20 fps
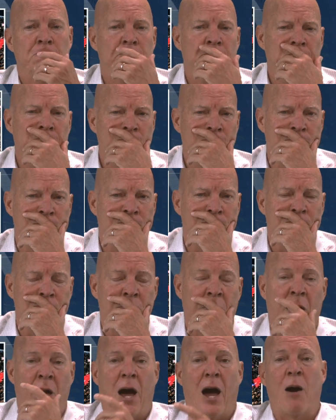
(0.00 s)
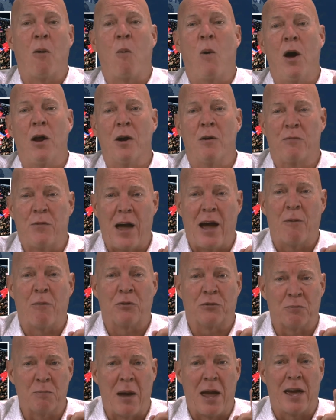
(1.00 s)
I wonder if that
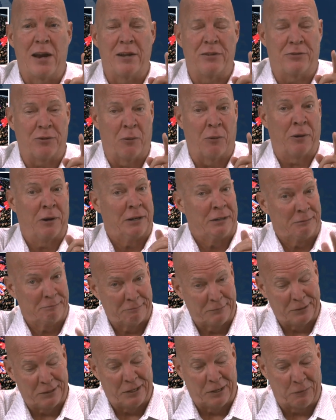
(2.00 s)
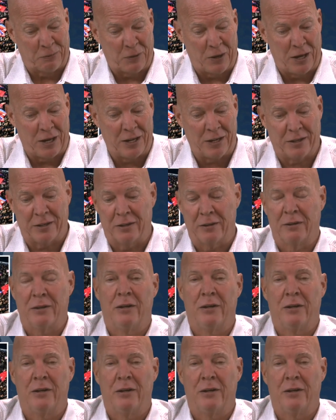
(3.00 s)
was mandatory. You think?